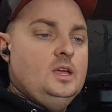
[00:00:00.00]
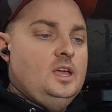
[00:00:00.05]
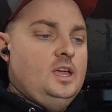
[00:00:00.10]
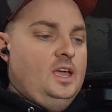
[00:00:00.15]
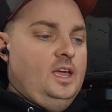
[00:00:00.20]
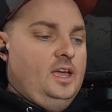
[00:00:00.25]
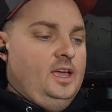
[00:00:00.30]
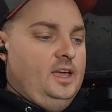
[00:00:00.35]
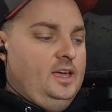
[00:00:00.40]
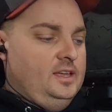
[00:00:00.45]

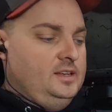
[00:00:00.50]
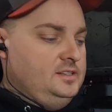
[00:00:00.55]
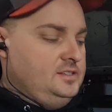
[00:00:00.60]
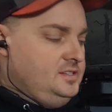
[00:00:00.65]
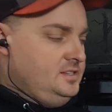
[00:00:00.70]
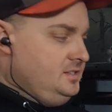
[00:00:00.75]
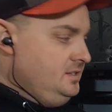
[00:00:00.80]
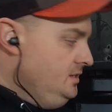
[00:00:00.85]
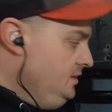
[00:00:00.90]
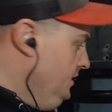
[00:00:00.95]
and
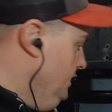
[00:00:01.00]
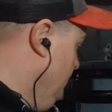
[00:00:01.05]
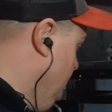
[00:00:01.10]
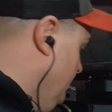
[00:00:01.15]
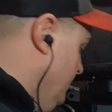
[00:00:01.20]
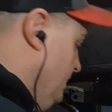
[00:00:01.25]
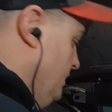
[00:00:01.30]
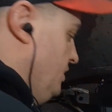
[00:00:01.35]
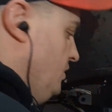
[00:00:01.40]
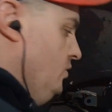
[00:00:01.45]

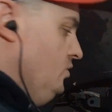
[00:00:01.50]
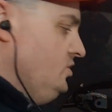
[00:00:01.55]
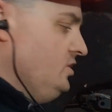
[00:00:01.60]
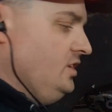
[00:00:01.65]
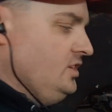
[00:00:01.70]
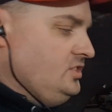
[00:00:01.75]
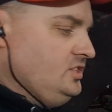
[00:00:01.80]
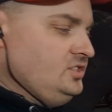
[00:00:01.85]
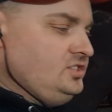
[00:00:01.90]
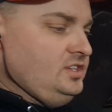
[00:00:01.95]
use an
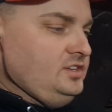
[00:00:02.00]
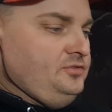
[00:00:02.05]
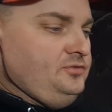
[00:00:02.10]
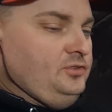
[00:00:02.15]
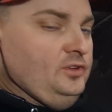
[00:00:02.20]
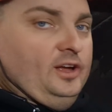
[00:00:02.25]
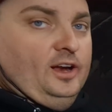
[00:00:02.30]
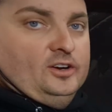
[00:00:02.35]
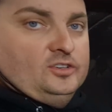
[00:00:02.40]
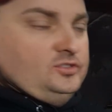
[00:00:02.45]
existing
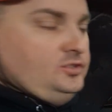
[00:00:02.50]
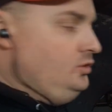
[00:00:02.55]
flare, so you